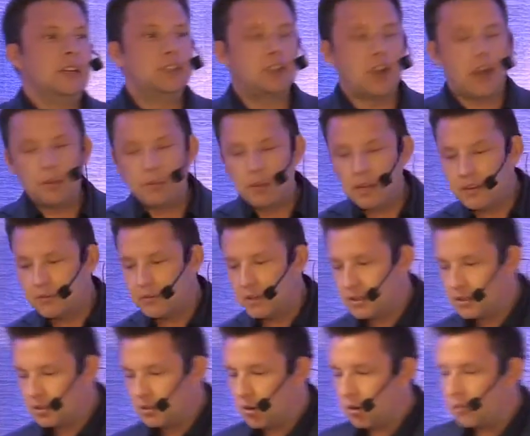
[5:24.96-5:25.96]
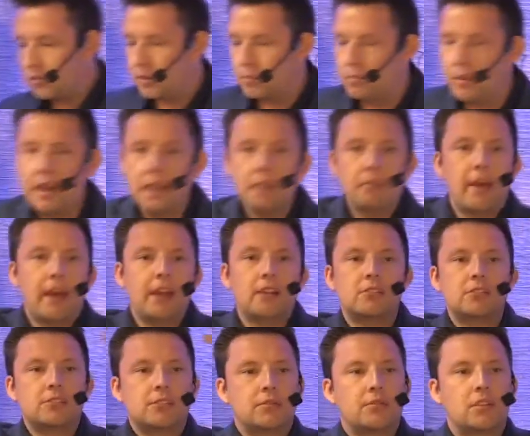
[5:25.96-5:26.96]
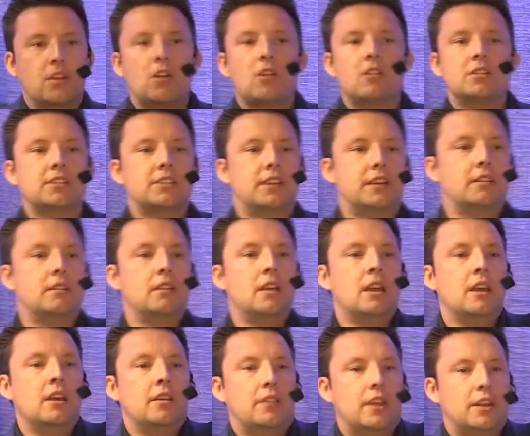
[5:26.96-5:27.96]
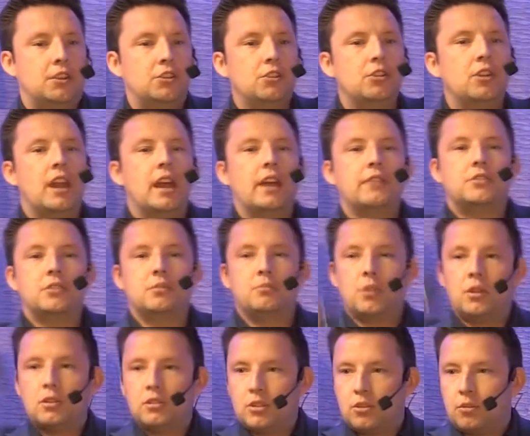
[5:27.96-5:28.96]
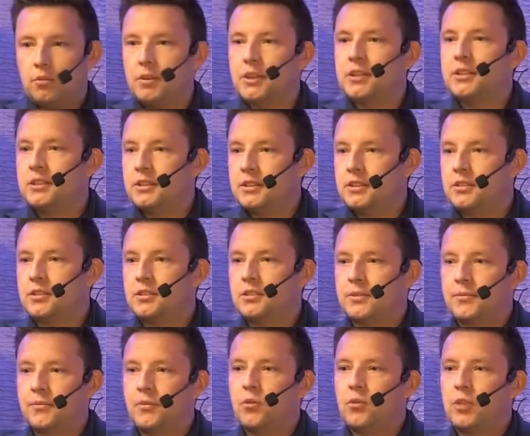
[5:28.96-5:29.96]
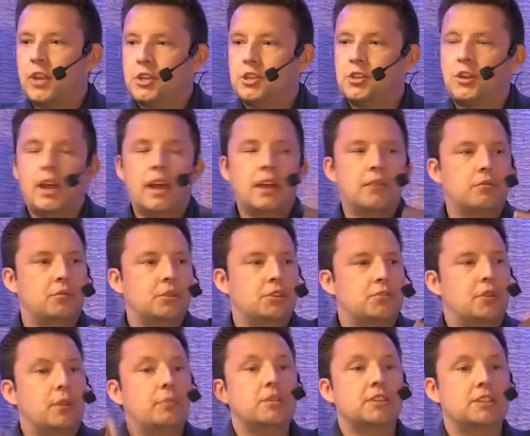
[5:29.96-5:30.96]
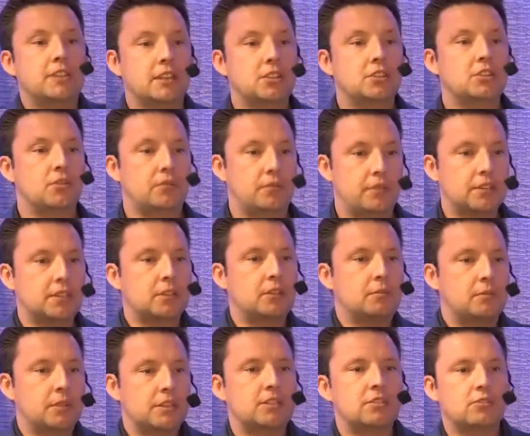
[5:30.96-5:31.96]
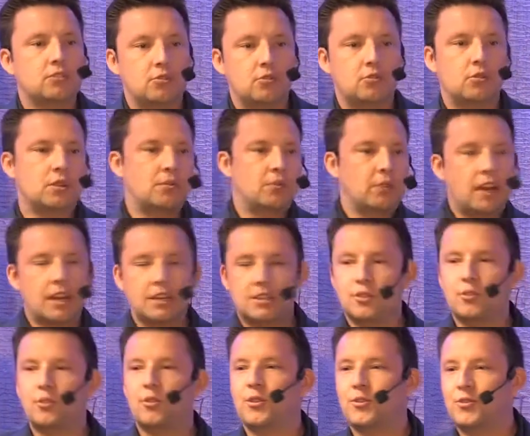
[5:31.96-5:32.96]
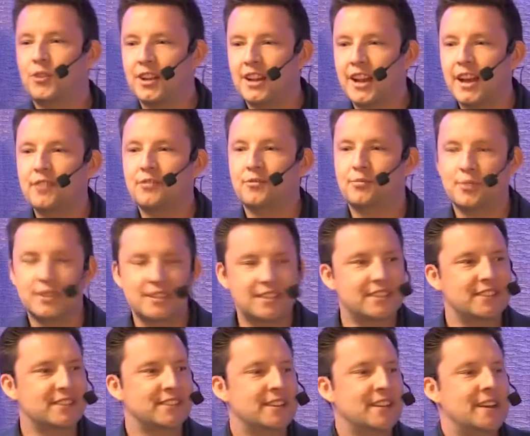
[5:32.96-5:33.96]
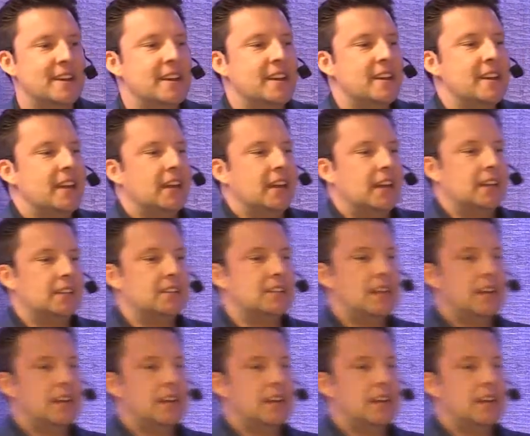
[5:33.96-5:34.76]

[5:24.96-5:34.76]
And so I believe that of the many panels of glass and that you can have to build your business, or that you have which represents your physical business, or what we like to call the real life business, is